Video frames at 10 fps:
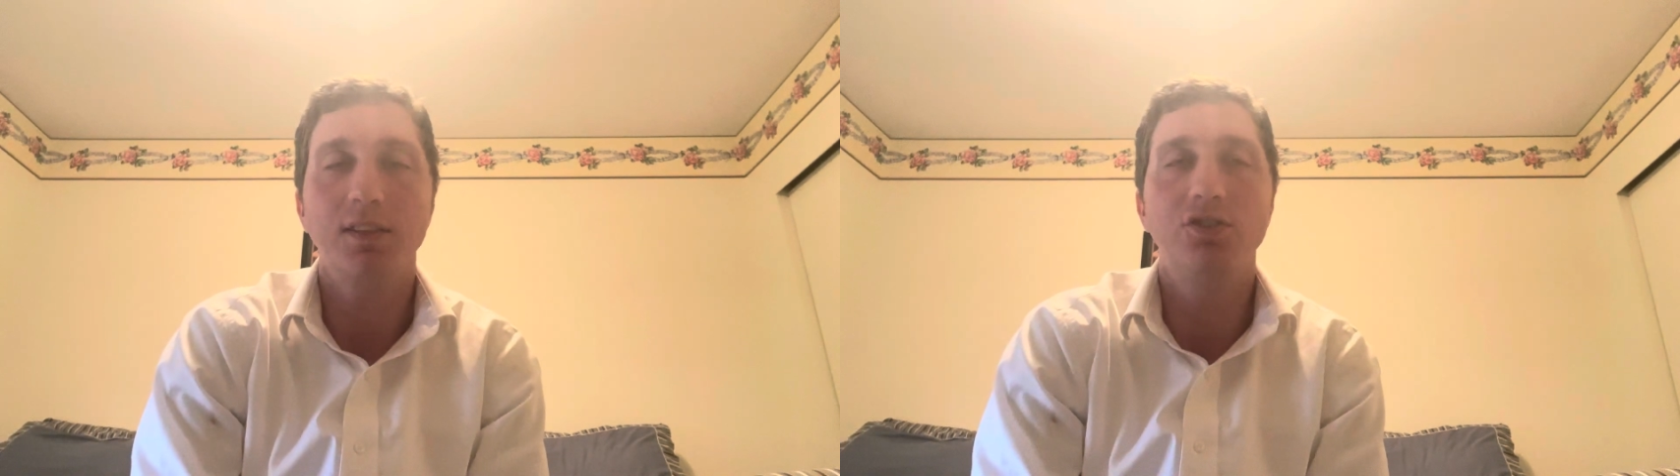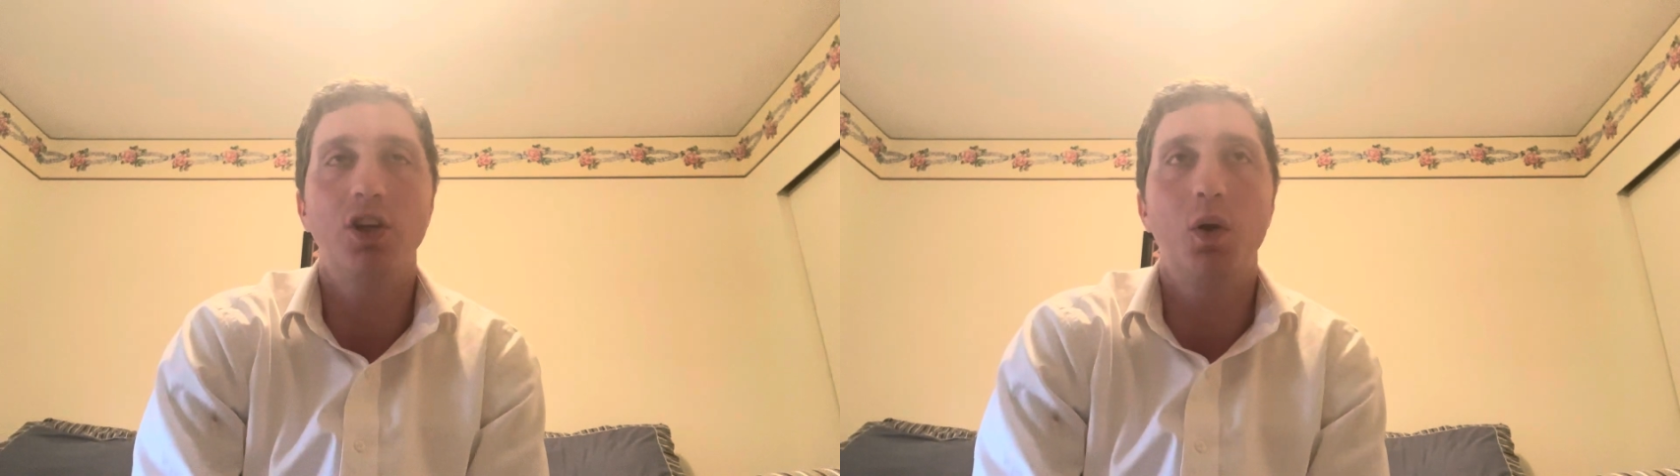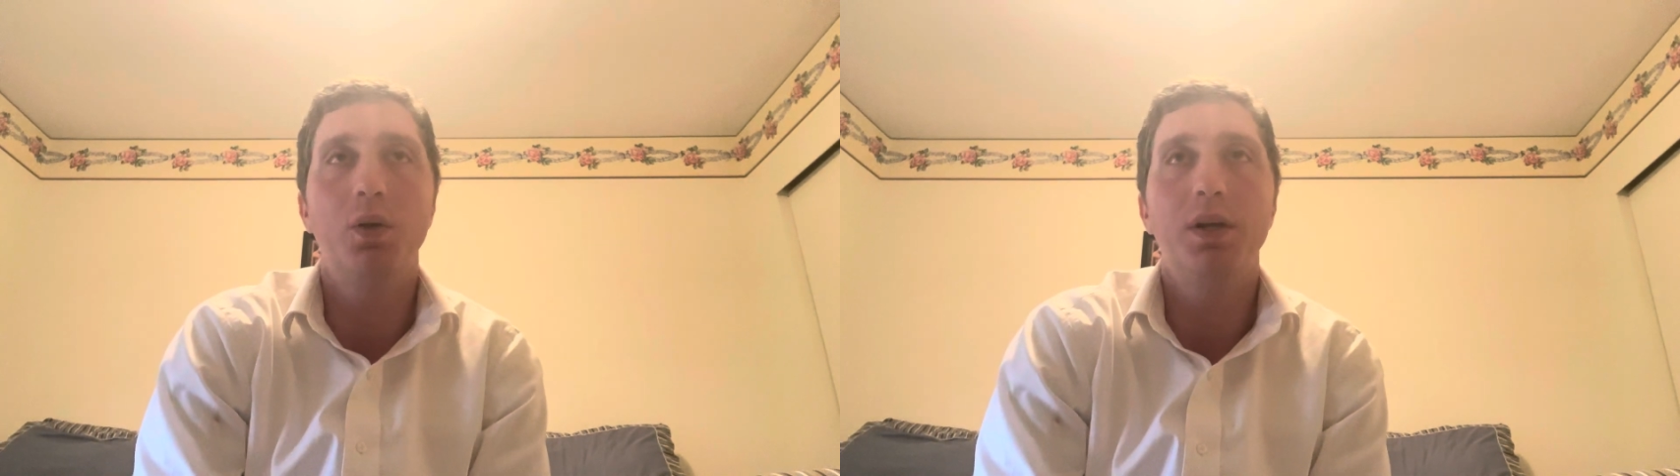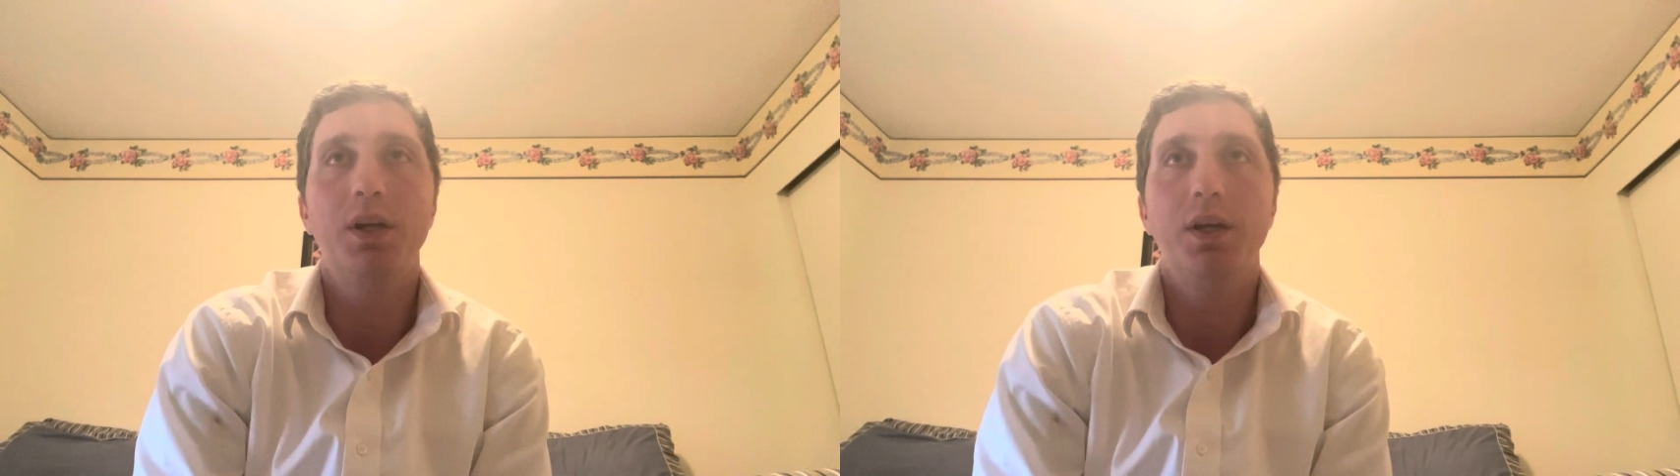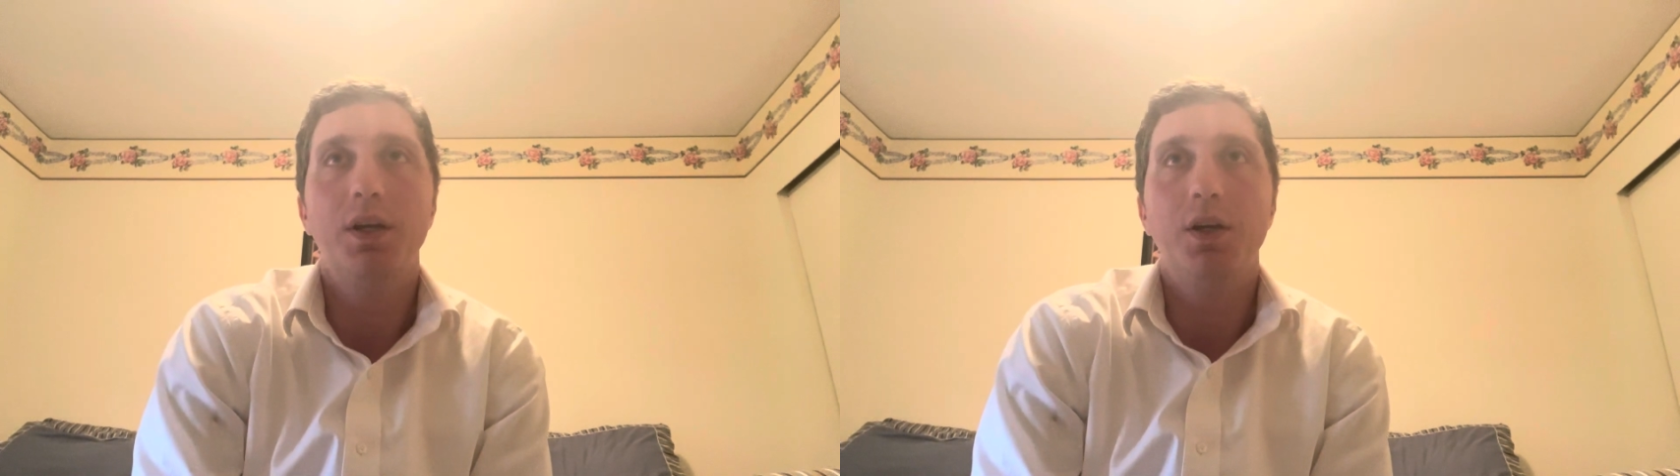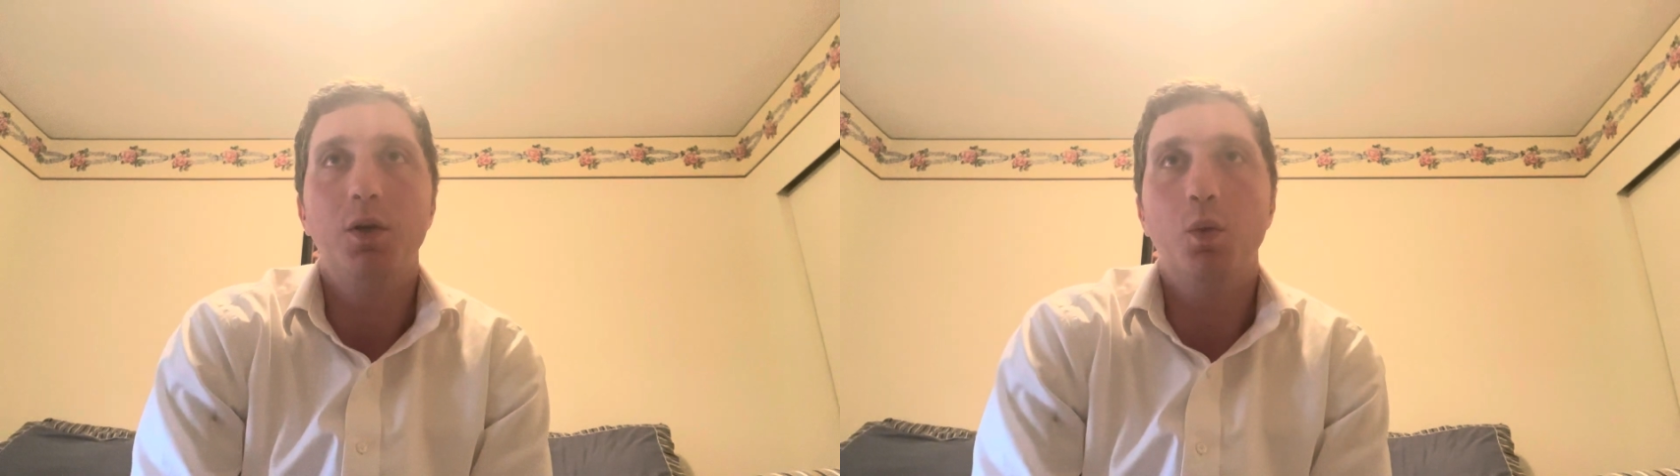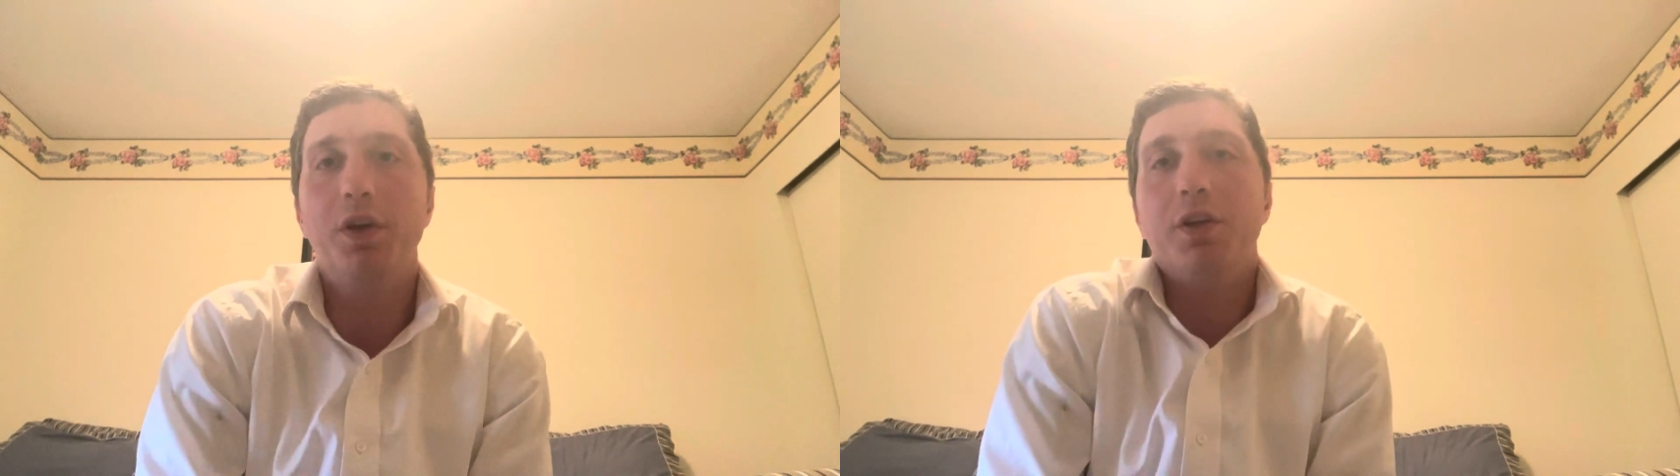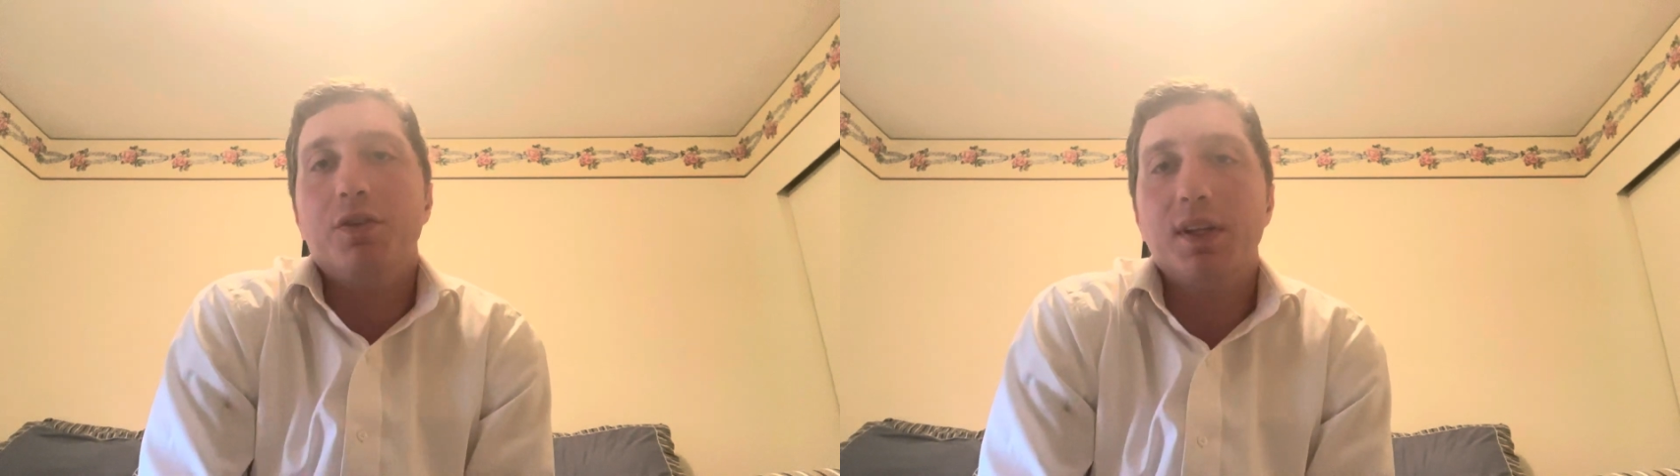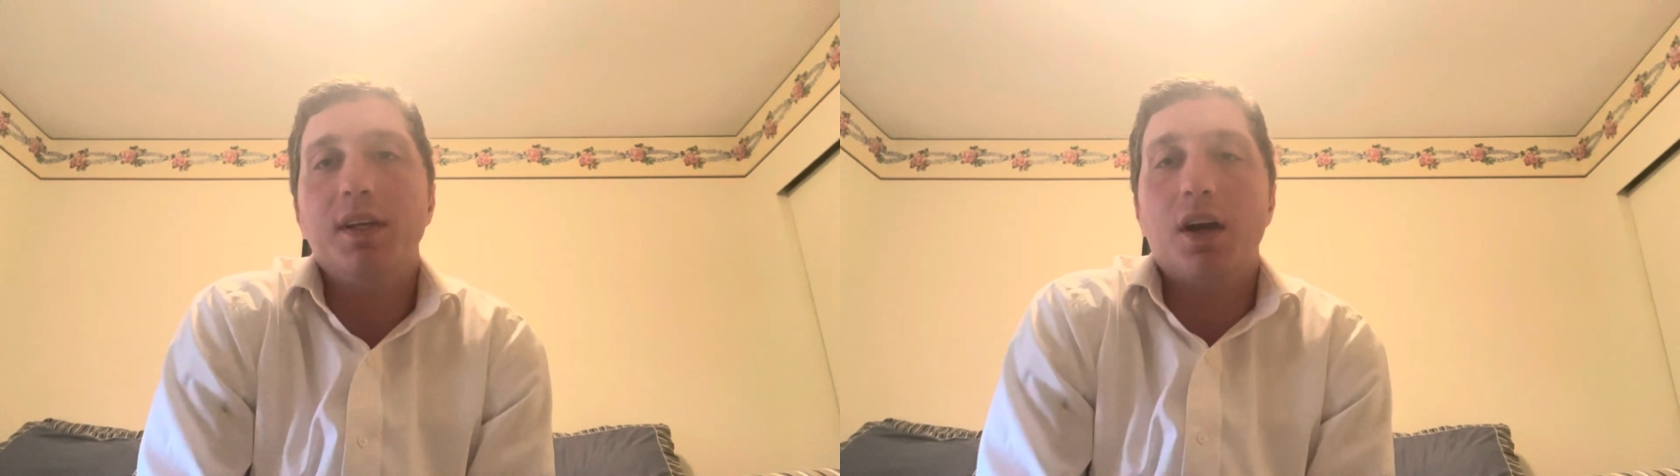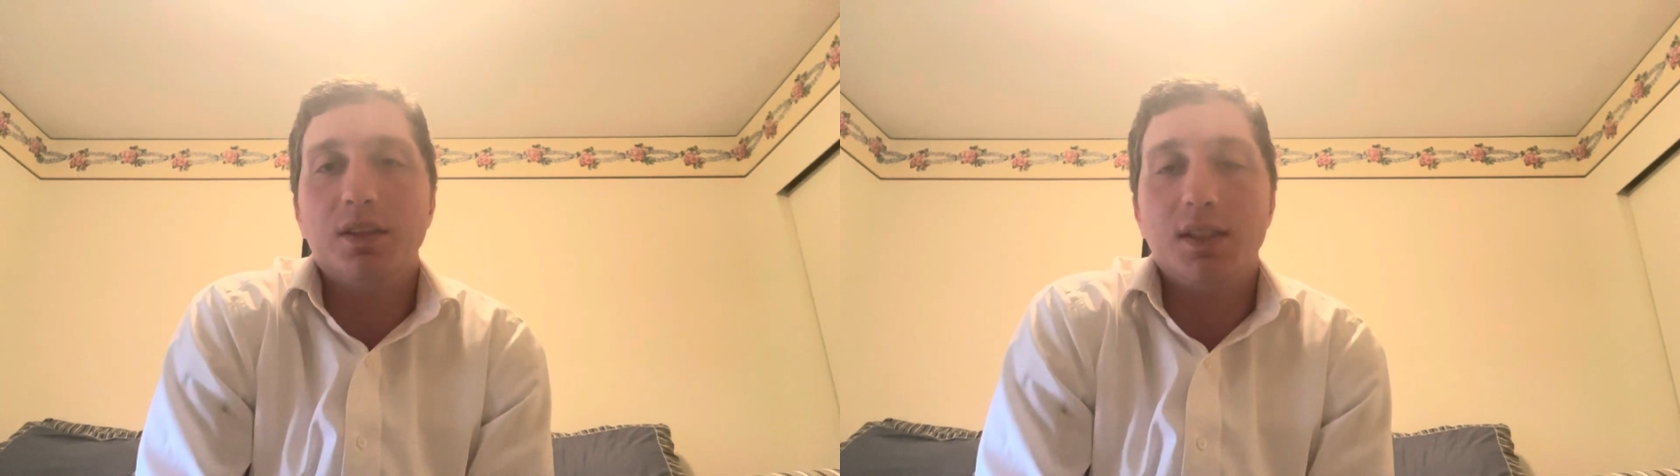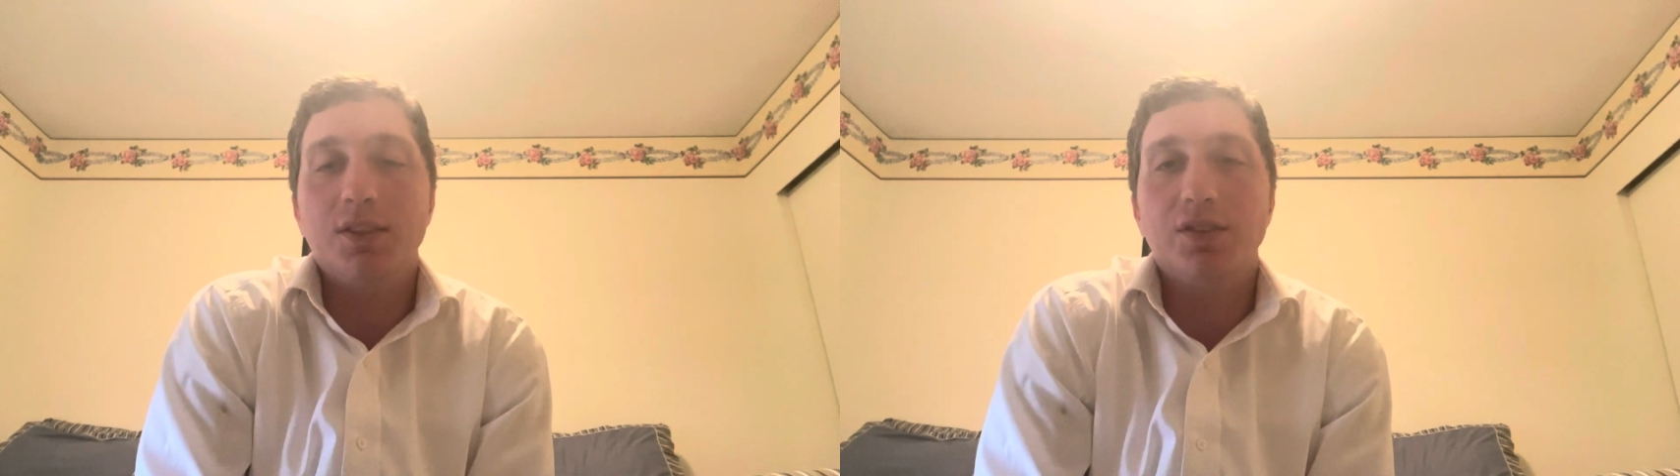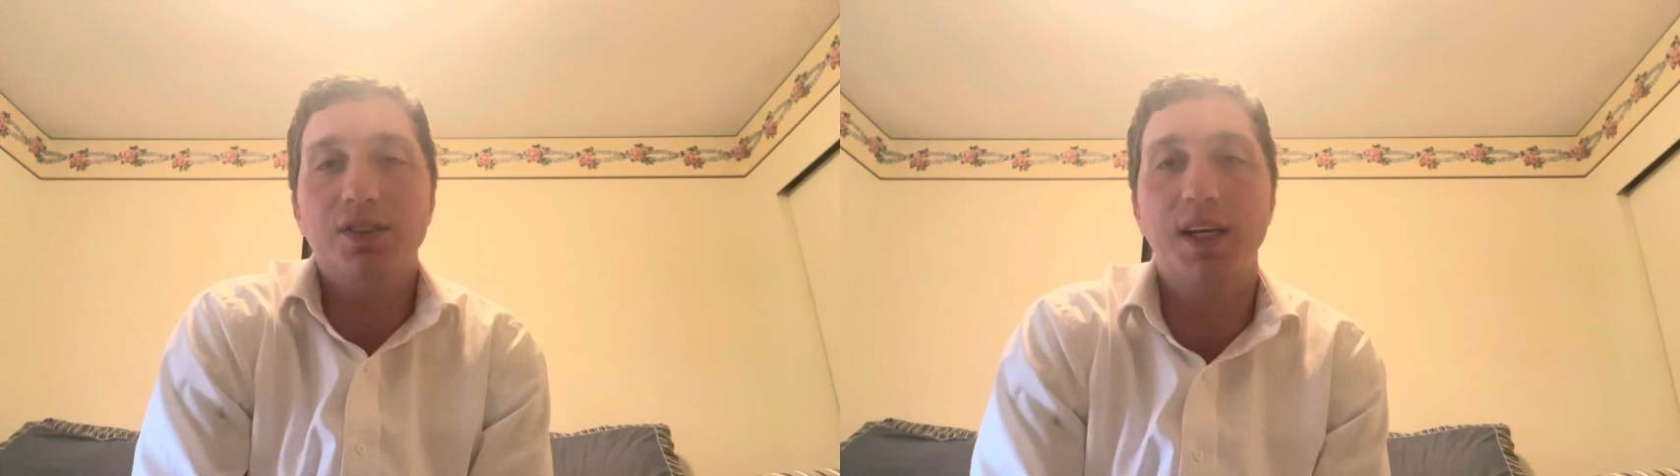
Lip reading: So what you really are essentially